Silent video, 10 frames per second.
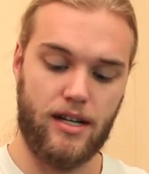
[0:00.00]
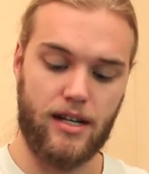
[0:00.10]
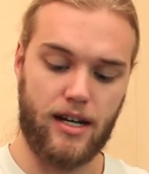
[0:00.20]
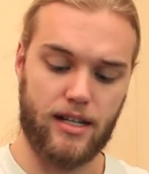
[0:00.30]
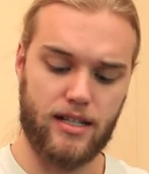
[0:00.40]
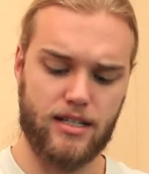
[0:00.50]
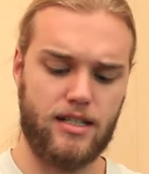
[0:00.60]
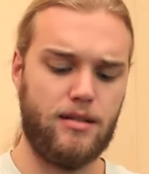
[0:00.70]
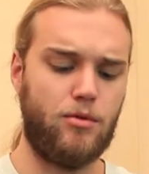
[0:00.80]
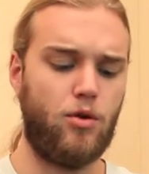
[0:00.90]
It didn't
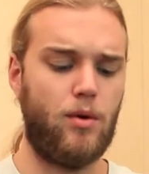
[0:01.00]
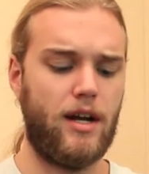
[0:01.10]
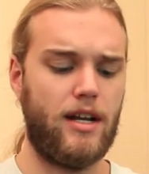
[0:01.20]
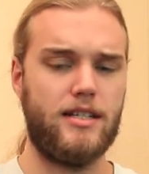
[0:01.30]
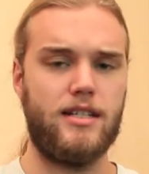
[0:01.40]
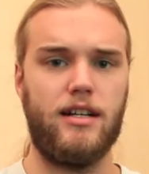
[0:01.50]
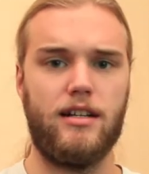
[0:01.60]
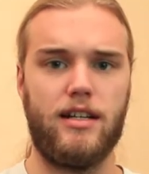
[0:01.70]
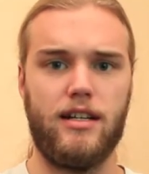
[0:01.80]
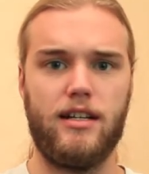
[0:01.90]
seem quite as
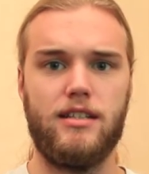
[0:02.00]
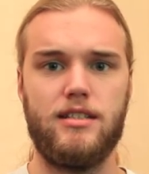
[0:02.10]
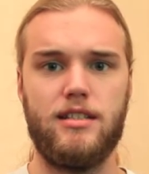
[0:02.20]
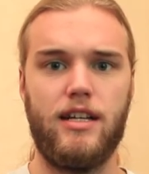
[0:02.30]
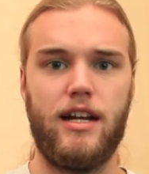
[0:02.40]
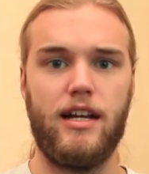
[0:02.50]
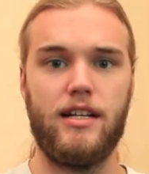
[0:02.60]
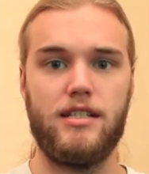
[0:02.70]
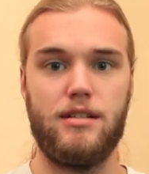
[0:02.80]
elegant and sleek as the